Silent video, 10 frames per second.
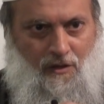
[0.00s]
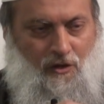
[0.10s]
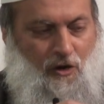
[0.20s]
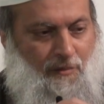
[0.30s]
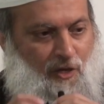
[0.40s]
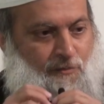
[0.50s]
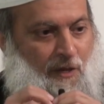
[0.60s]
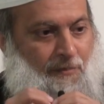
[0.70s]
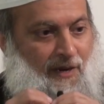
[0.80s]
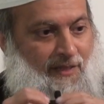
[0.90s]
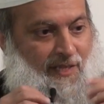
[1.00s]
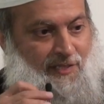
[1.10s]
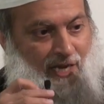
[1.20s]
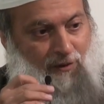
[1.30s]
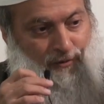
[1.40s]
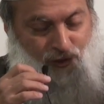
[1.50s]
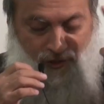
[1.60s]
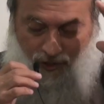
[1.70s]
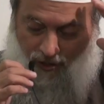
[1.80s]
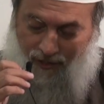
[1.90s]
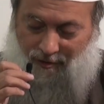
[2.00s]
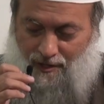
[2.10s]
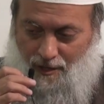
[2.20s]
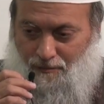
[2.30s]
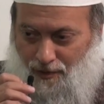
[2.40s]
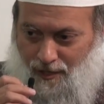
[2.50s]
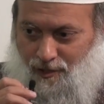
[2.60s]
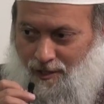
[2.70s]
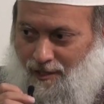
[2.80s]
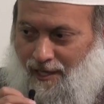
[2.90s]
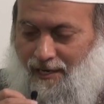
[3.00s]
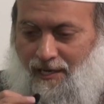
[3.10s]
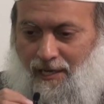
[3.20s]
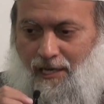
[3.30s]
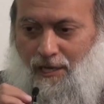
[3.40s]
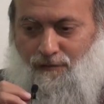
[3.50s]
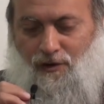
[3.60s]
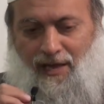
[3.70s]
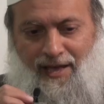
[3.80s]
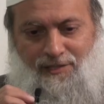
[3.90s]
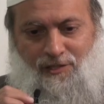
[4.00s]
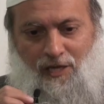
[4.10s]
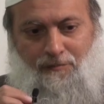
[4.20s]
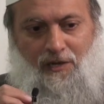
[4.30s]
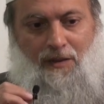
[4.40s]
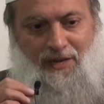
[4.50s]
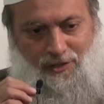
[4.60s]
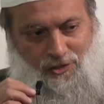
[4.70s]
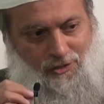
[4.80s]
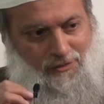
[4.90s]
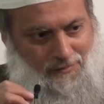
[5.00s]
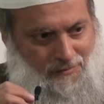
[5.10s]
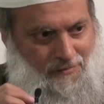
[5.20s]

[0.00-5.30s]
You know, because people at this time were still under the impression that evil has some limits.